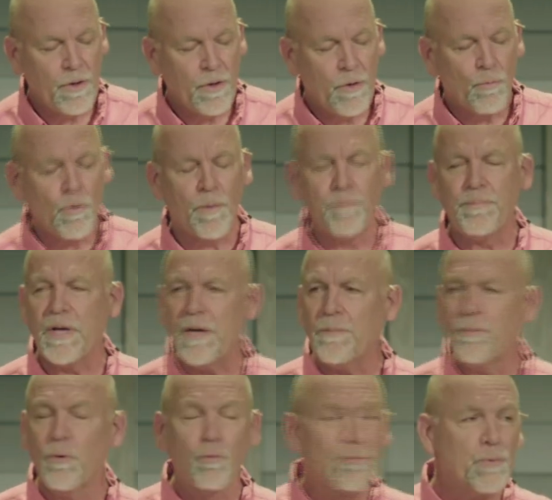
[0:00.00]
When
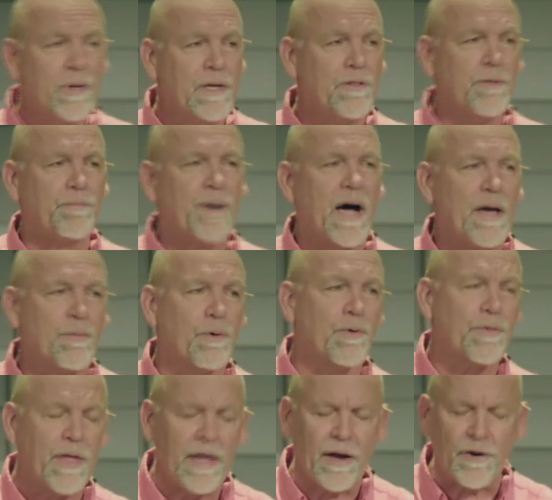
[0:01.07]
people read the Bible,
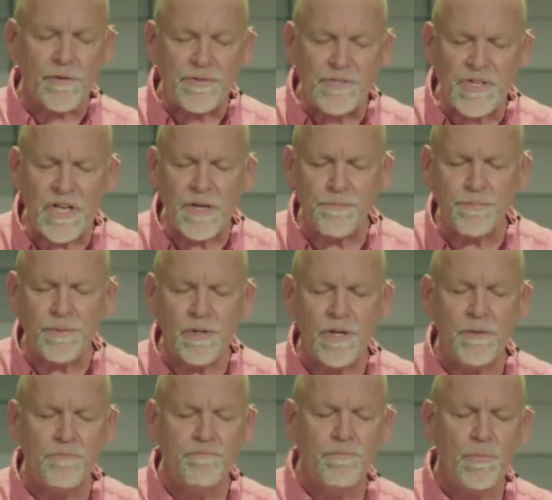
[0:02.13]
they are deeply
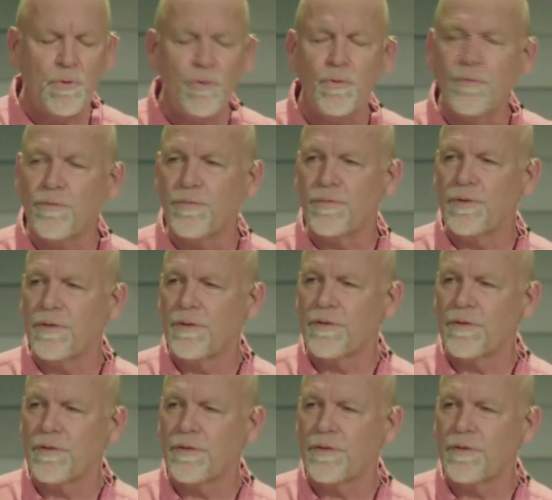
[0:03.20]
moved.